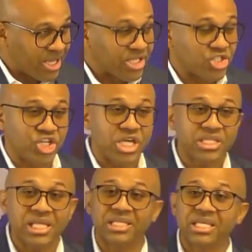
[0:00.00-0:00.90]

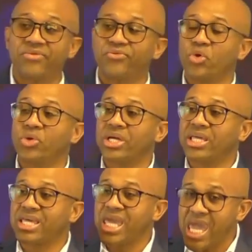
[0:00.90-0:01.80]
Jesus give you the
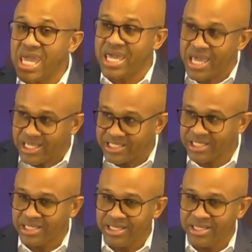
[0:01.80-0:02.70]

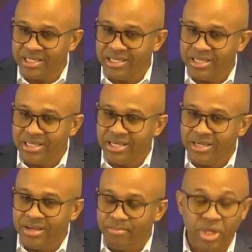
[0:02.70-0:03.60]
keys,
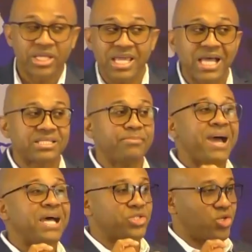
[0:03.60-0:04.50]
but he has the
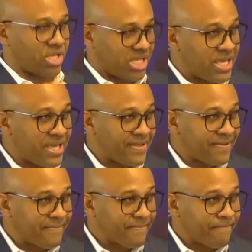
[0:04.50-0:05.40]
master key
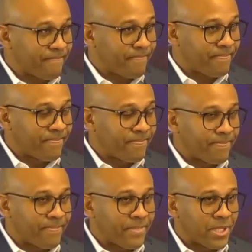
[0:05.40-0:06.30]

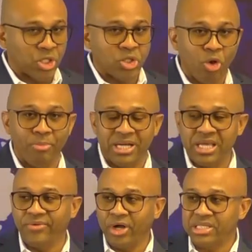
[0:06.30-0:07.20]
so don't
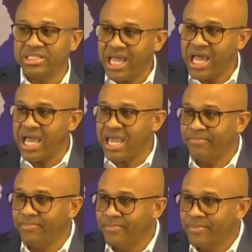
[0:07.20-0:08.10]
believe all the
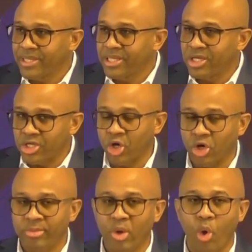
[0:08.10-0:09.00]
time you're
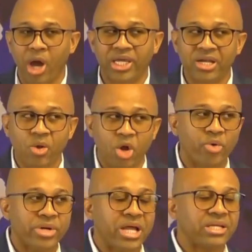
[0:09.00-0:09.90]
going to be walking around
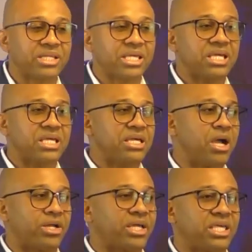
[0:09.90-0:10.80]
with that key
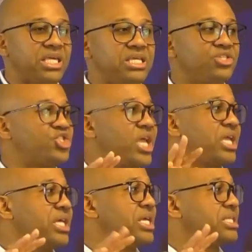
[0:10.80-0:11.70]
or the keys,
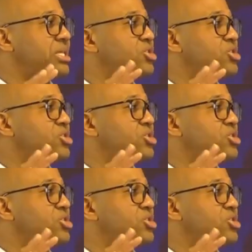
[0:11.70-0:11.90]
shaking it and